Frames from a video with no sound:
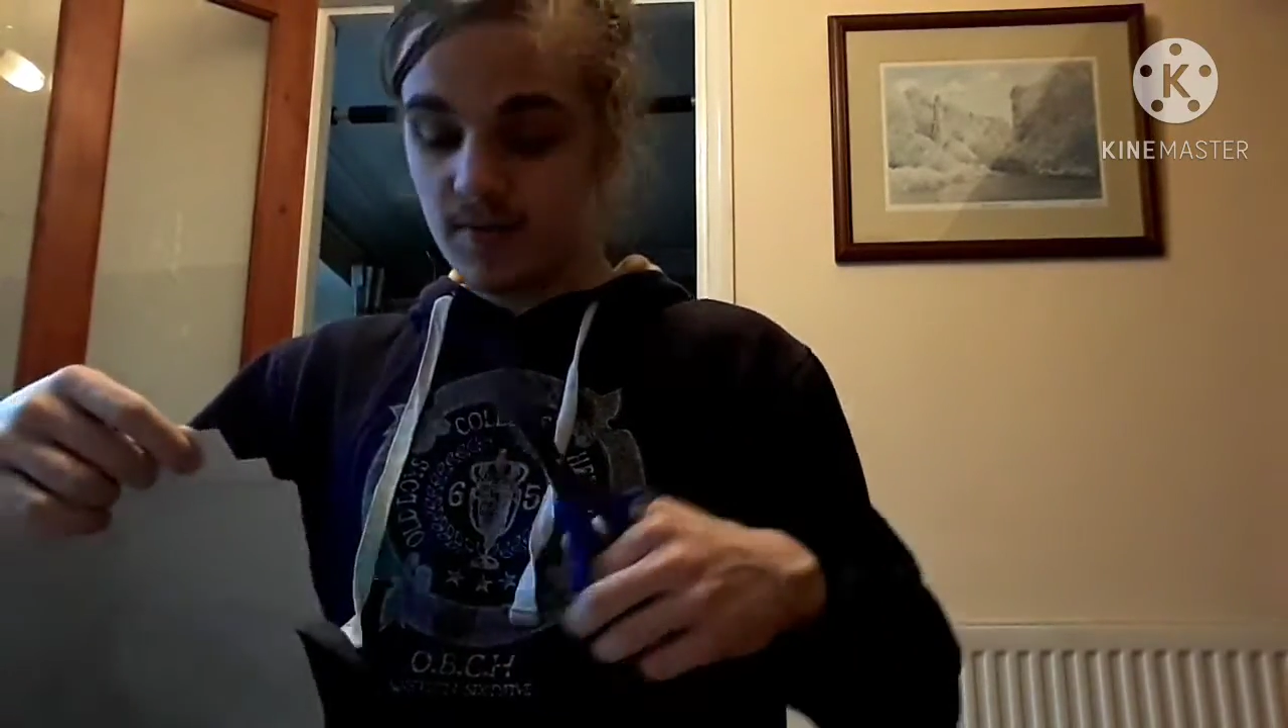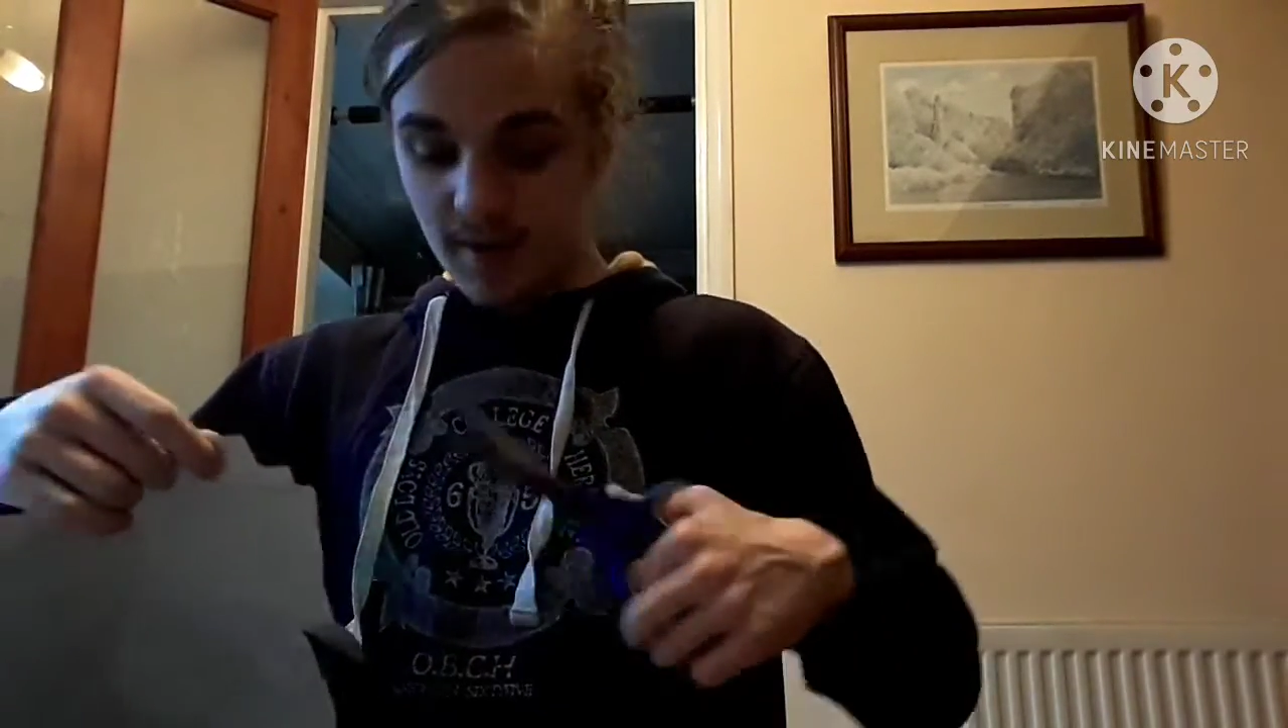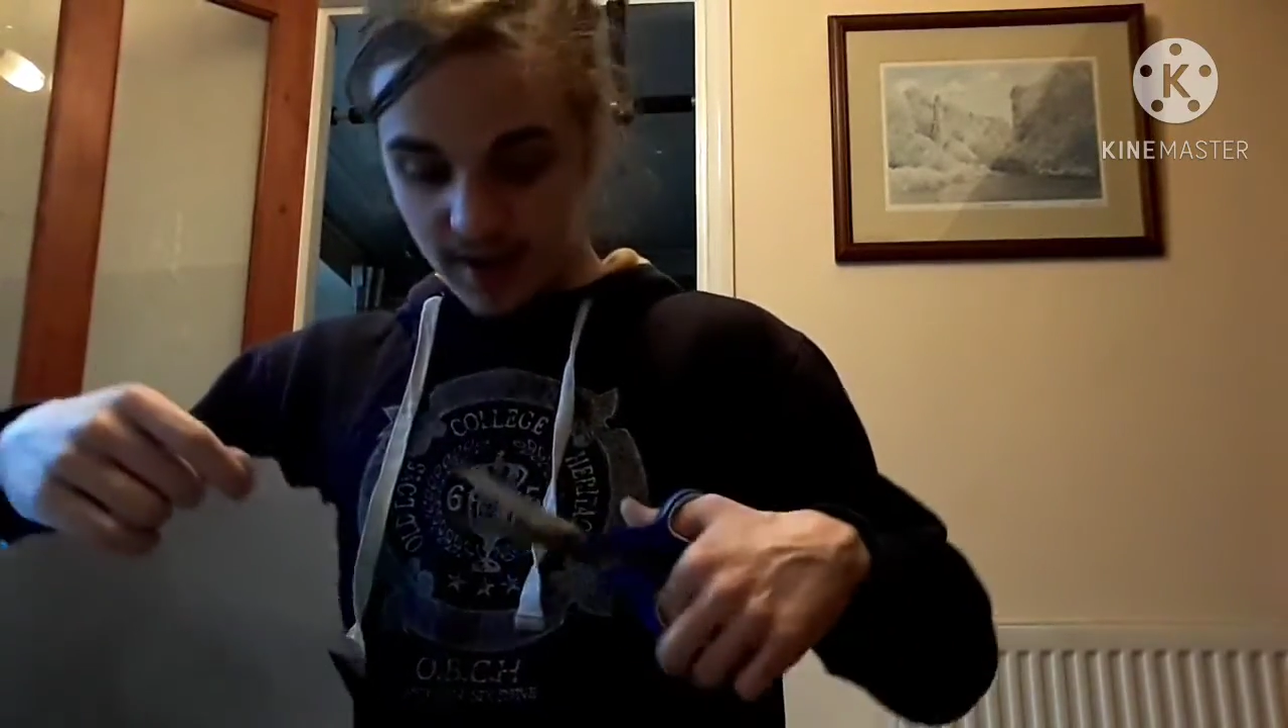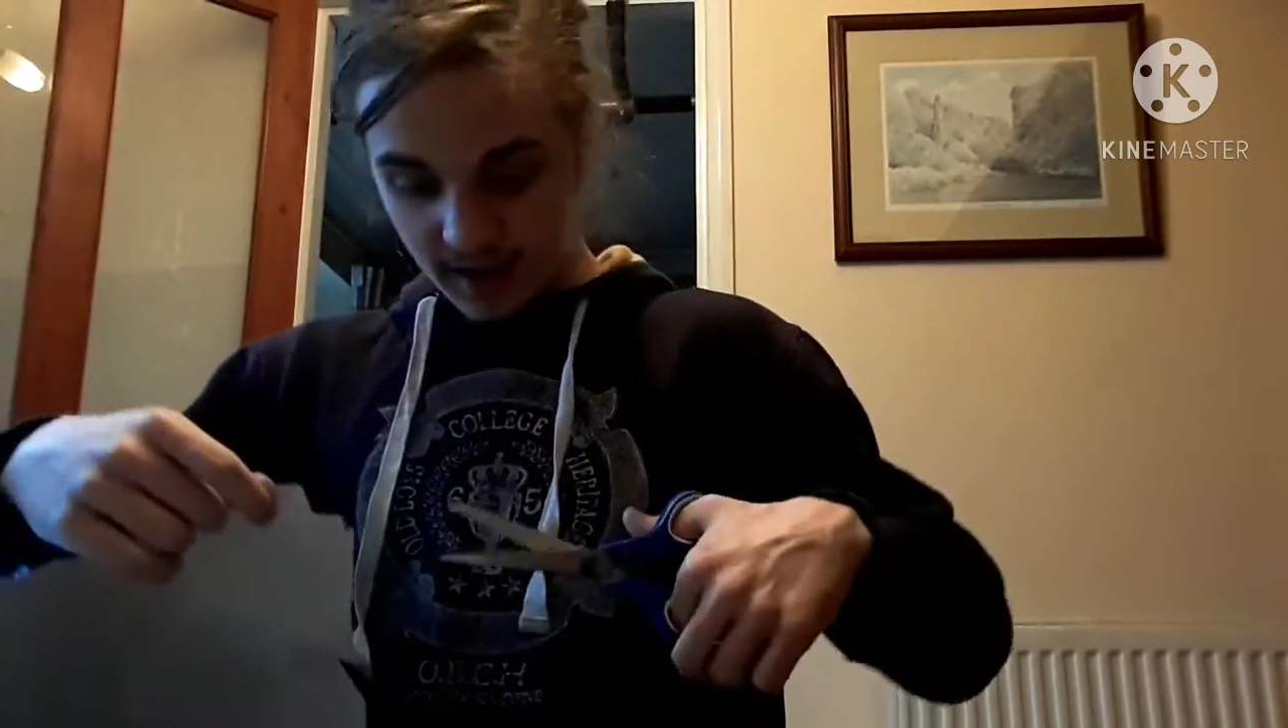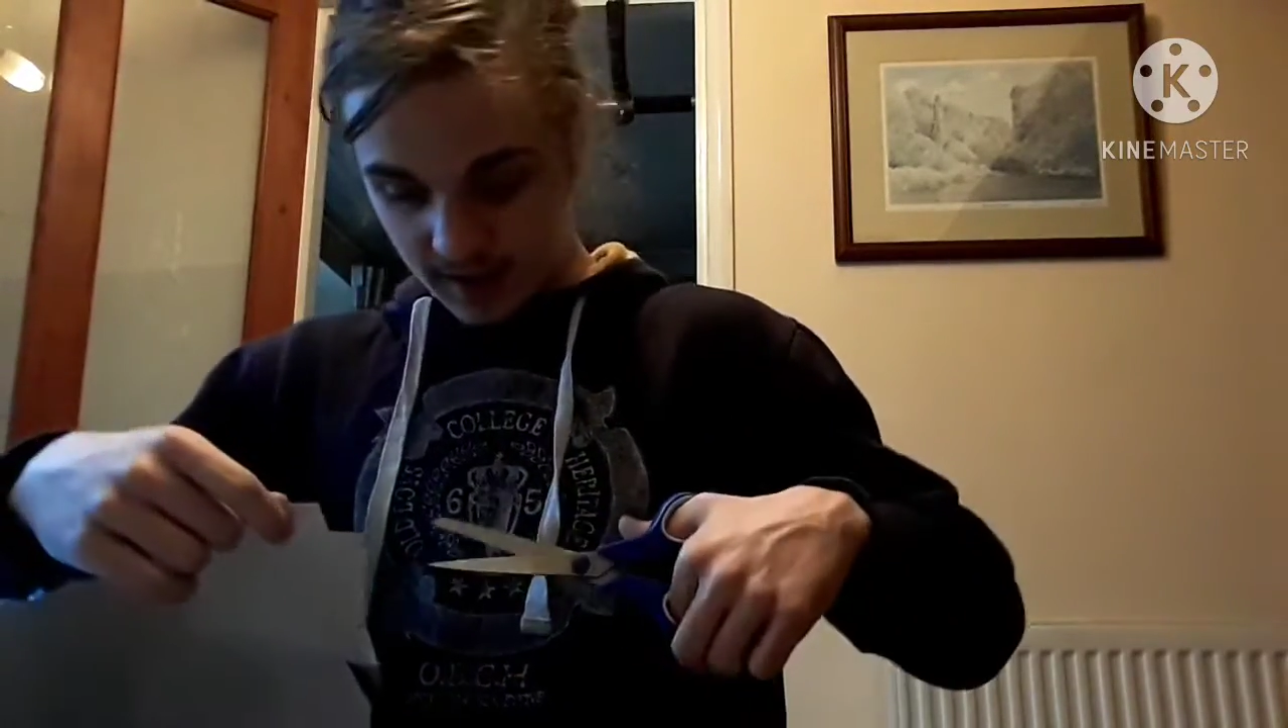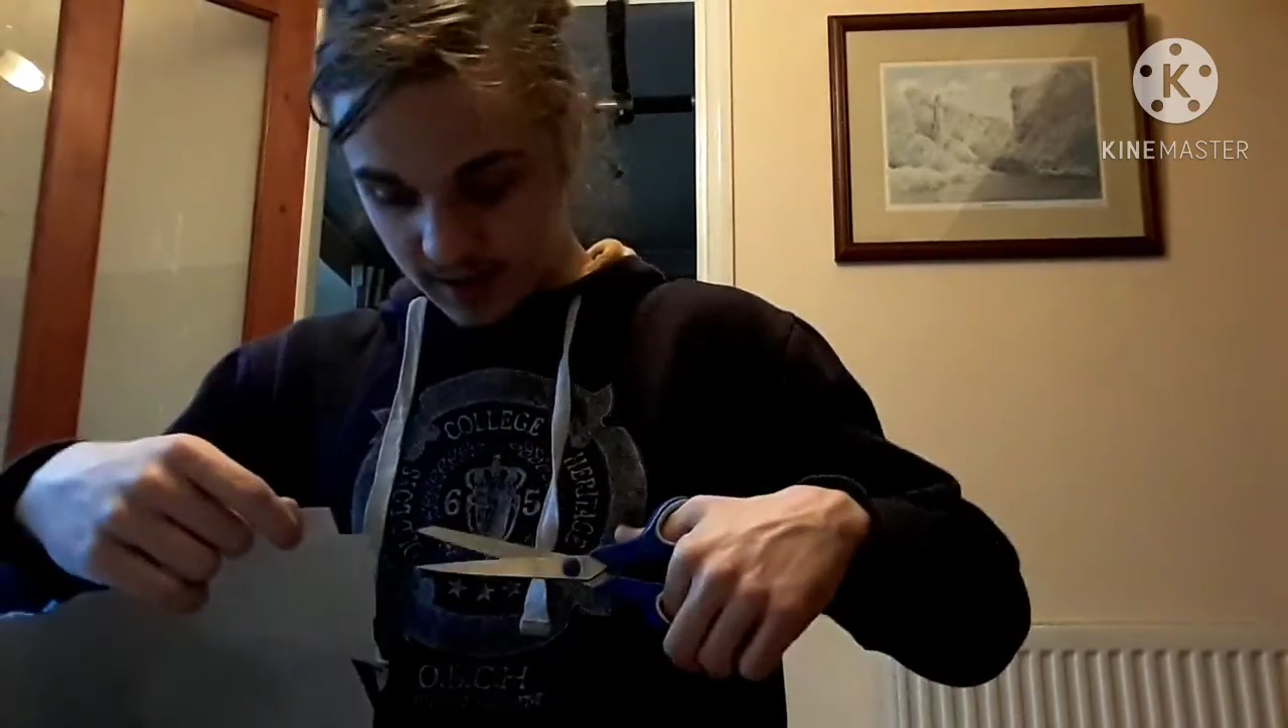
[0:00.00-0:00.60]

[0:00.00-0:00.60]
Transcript: like